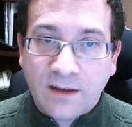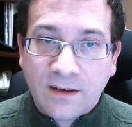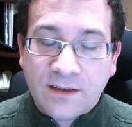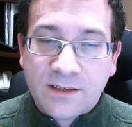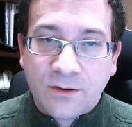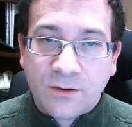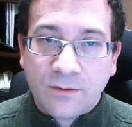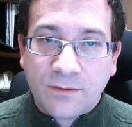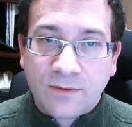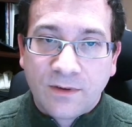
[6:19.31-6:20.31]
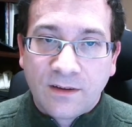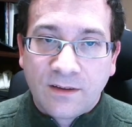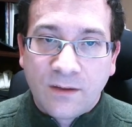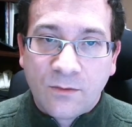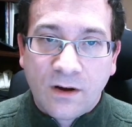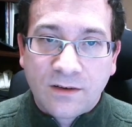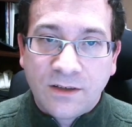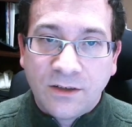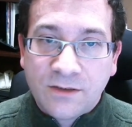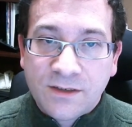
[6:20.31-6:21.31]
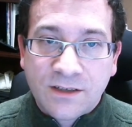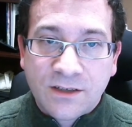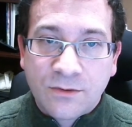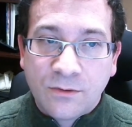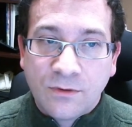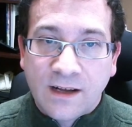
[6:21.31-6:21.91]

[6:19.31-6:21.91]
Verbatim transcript: So they want to use this tool